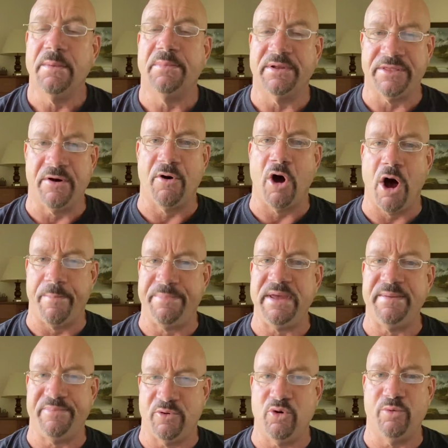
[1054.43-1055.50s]
But there are
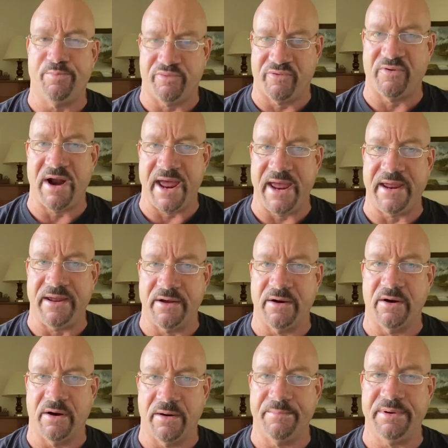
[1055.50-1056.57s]
people who prey
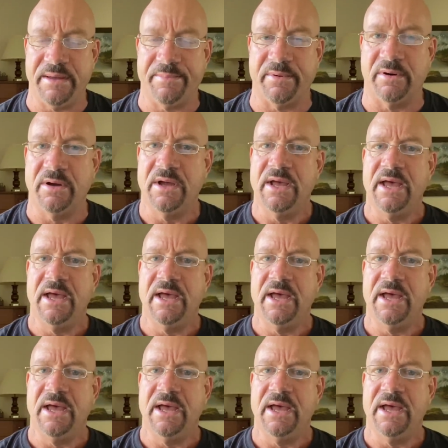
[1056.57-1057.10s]
on people.